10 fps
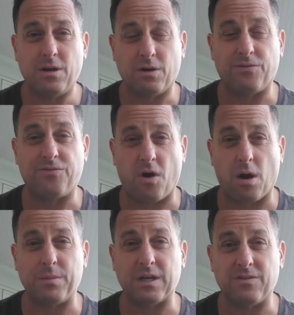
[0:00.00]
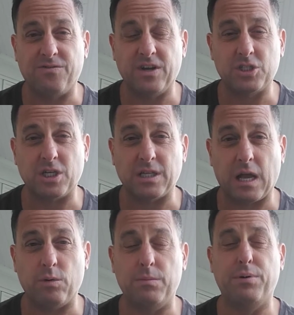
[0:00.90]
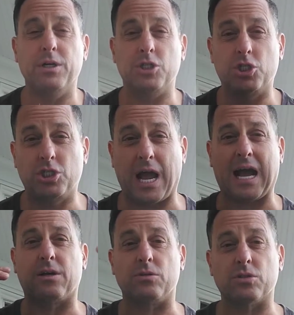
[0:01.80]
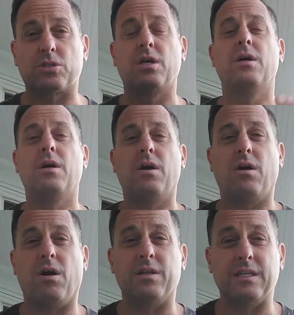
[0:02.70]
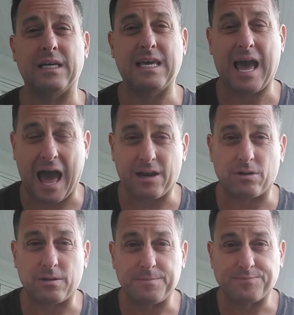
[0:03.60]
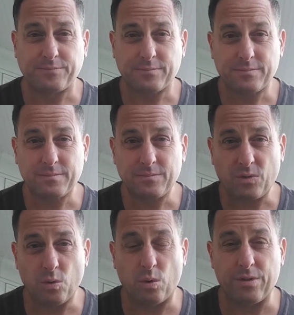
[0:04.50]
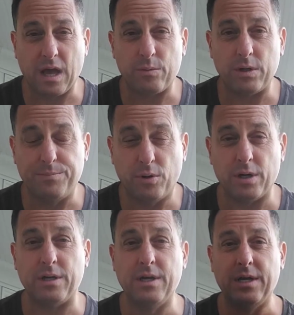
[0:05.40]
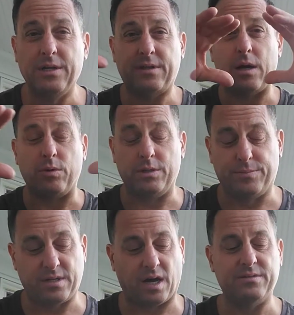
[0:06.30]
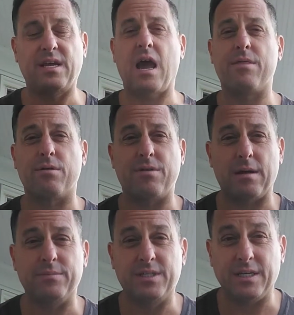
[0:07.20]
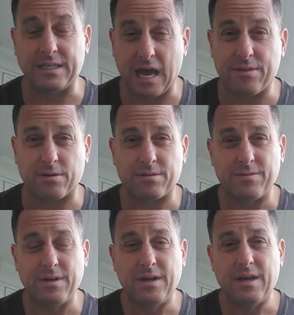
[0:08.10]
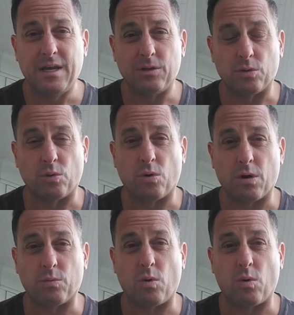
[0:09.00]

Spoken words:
of farming and fishing. They would put shackles on the cattle, or they would tether them together. The Lord